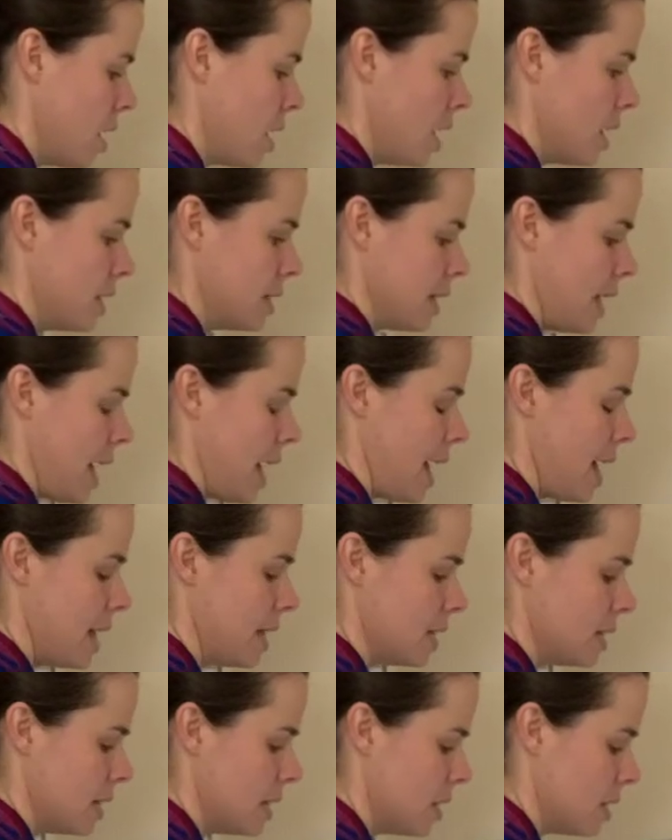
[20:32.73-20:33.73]
So
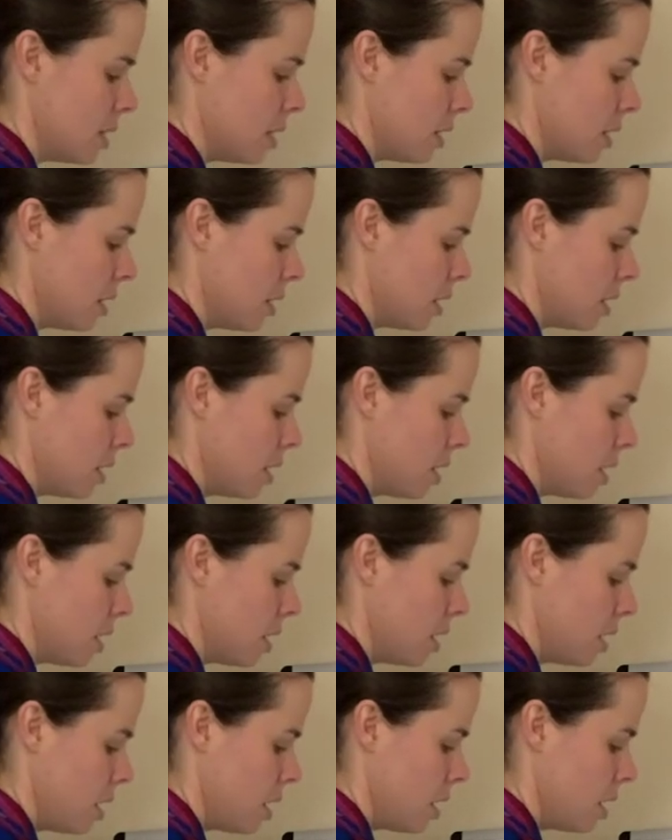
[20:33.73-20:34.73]
8,
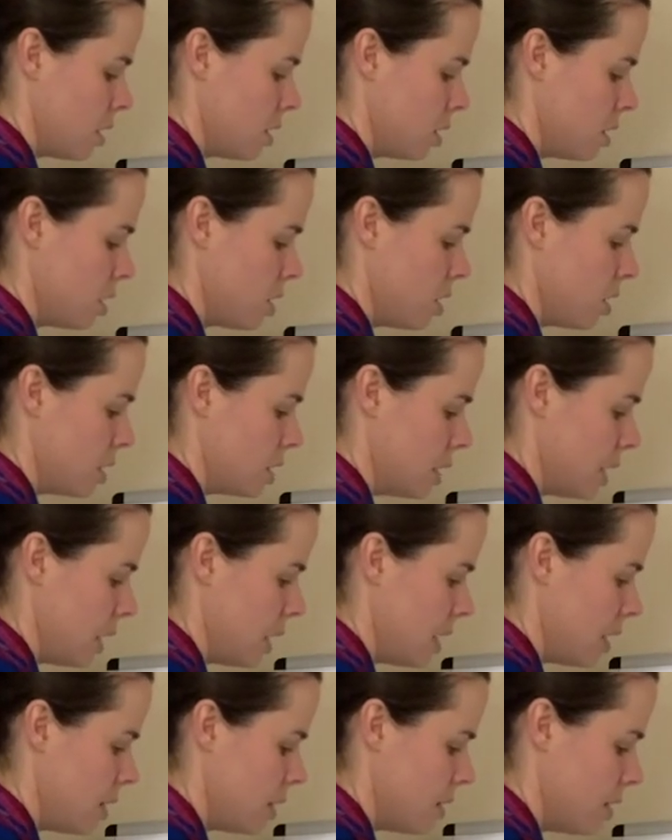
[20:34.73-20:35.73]

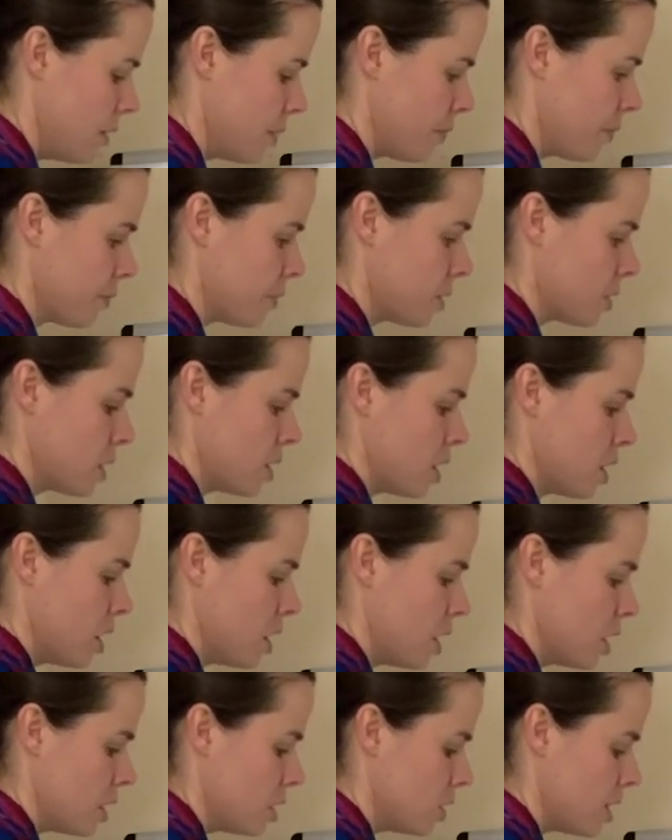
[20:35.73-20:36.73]
13.
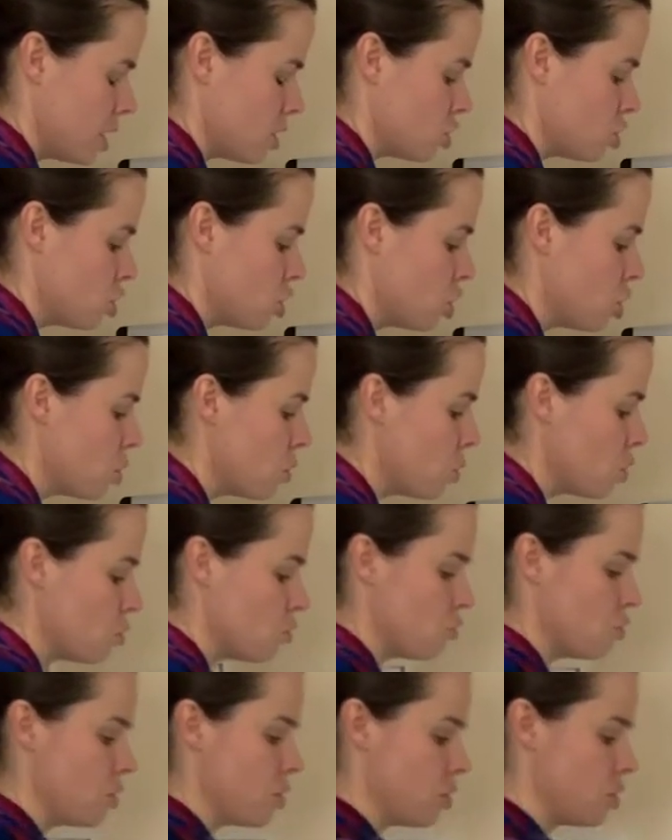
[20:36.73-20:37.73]
So that's
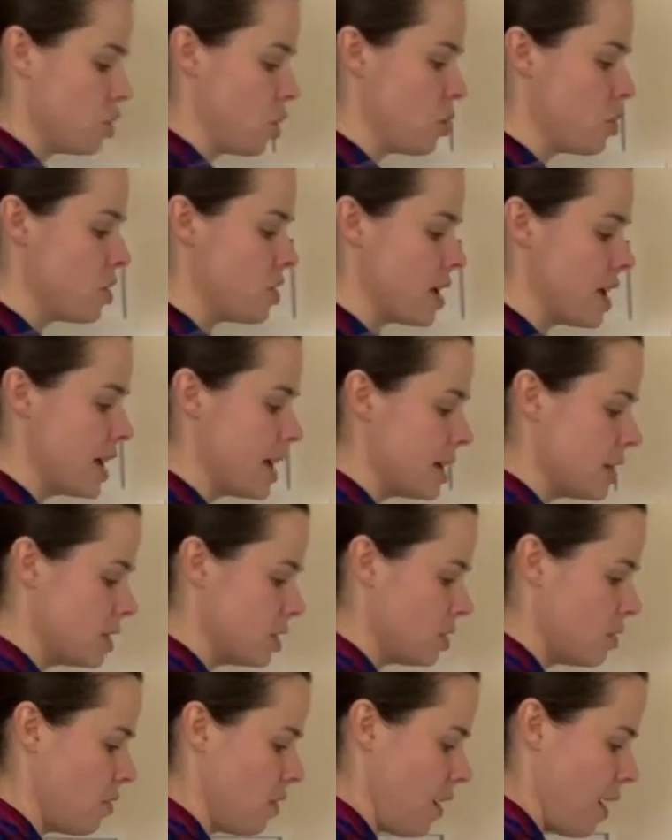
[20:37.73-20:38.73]
200. So these
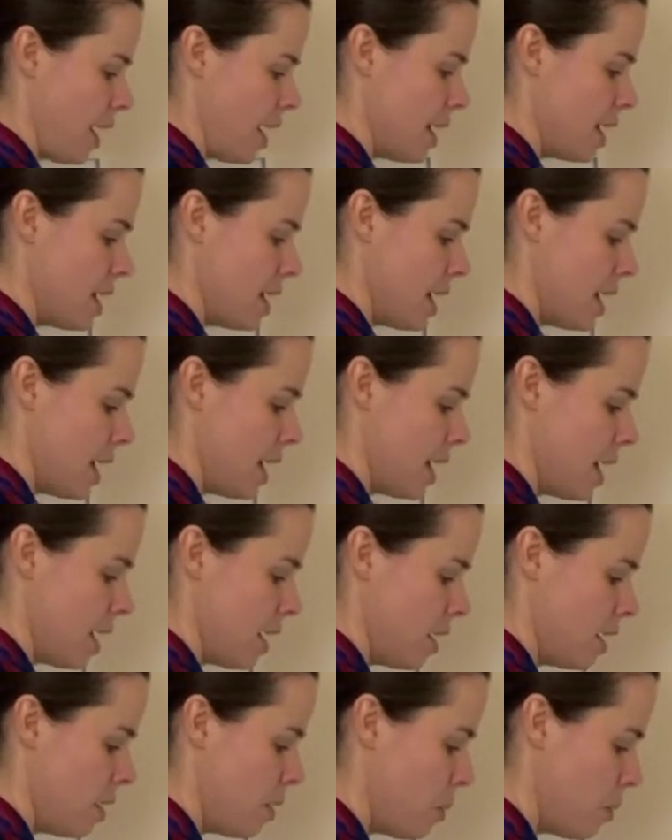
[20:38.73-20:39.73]
3
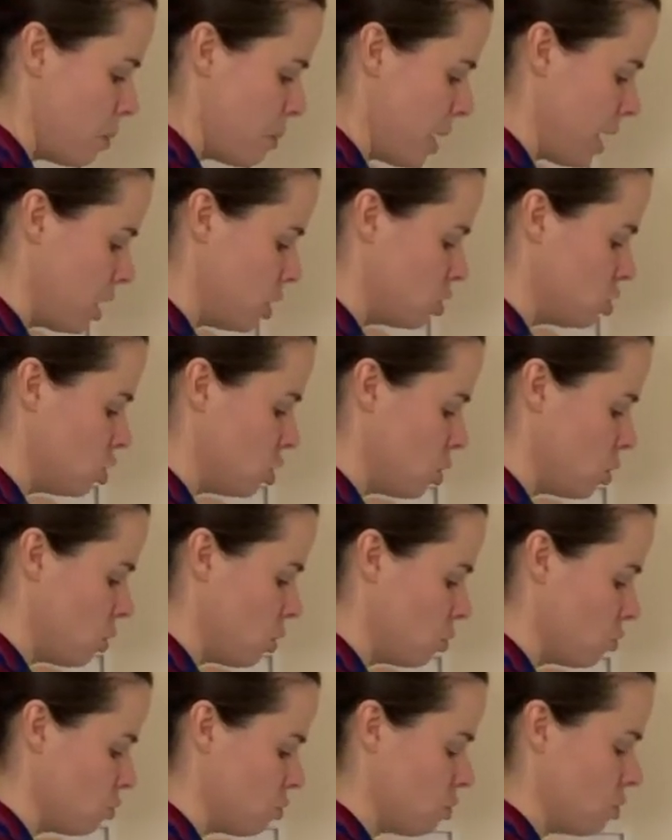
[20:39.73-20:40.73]
here make
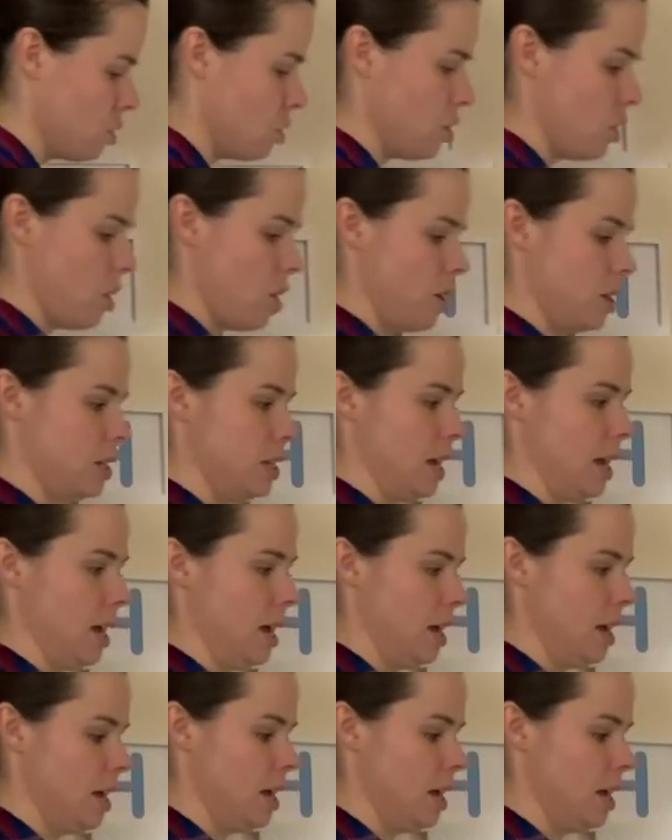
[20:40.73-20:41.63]
230.